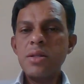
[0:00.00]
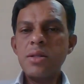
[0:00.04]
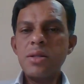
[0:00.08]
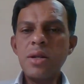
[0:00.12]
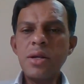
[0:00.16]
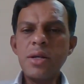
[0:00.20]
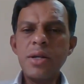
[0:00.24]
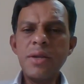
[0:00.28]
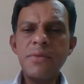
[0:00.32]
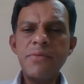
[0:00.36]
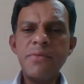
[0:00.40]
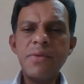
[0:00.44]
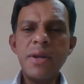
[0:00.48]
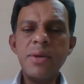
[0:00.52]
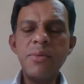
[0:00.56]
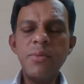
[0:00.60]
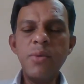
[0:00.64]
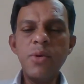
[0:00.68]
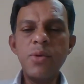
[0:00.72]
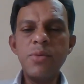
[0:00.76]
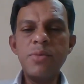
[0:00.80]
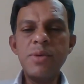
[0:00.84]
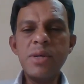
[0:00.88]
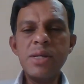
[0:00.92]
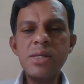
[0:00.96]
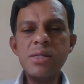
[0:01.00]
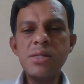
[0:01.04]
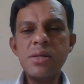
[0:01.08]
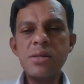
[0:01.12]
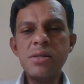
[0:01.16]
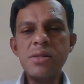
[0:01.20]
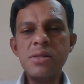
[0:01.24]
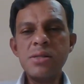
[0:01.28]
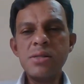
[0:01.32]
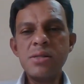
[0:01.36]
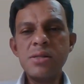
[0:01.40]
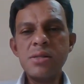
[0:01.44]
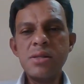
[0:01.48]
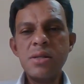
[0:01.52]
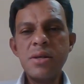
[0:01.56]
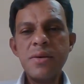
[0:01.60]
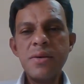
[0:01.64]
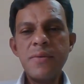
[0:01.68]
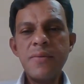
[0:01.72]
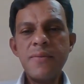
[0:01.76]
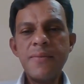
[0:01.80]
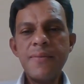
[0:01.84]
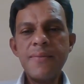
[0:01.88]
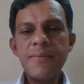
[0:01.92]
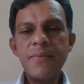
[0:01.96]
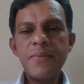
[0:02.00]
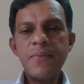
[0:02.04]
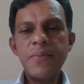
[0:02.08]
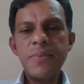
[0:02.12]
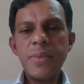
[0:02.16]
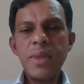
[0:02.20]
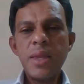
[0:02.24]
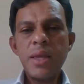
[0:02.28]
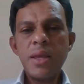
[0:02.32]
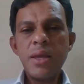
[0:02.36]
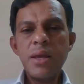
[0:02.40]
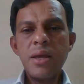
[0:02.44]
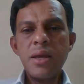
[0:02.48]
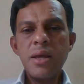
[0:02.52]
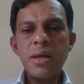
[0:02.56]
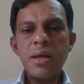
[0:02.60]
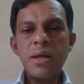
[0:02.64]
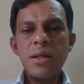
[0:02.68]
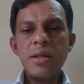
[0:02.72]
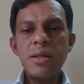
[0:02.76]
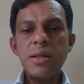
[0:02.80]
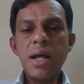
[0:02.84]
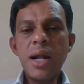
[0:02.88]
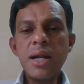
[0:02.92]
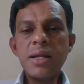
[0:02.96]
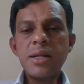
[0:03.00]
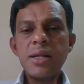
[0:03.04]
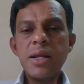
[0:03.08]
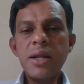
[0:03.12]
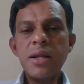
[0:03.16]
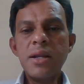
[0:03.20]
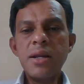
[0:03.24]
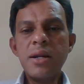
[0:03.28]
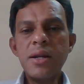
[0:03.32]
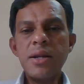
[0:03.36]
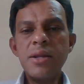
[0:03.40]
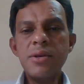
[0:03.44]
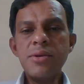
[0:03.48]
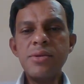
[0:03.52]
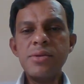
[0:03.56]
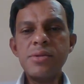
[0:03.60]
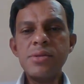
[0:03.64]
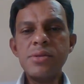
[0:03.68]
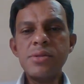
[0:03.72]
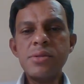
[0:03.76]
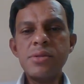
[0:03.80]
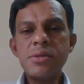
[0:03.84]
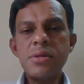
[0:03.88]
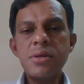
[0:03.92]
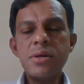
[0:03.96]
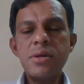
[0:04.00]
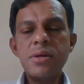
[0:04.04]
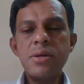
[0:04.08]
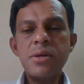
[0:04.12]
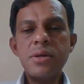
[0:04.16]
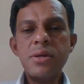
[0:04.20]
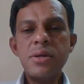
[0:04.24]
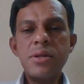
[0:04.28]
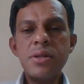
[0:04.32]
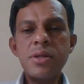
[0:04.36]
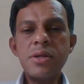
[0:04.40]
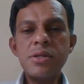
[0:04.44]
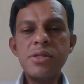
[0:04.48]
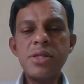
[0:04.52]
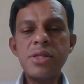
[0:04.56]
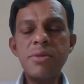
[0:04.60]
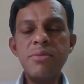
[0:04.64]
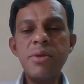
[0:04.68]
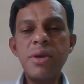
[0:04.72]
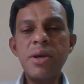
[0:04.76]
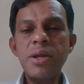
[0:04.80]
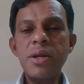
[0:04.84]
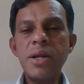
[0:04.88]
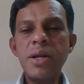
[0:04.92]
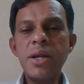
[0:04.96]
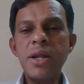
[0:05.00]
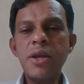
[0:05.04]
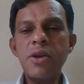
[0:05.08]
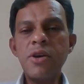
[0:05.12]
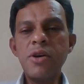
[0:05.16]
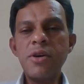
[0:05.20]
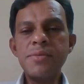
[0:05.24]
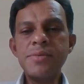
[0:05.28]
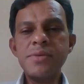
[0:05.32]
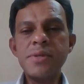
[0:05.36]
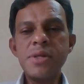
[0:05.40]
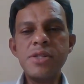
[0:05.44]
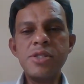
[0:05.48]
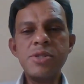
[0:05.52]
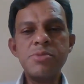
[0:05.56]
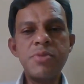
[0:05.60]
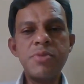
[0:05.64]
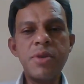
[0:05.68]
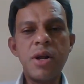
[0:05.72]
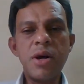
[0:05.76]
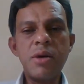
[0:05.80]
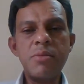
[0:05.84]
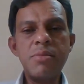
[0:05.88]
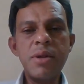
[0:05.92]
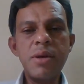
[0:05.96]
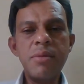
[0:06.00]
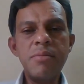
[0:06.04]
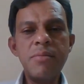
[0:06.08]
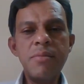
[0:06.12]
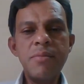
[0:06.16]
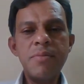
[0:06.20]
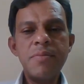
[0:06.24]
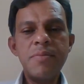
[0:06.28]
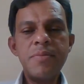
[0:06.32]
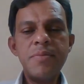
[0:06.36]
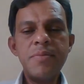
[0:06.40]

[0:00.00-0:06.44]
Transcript: the different provisions that can reduce the severity of such problem,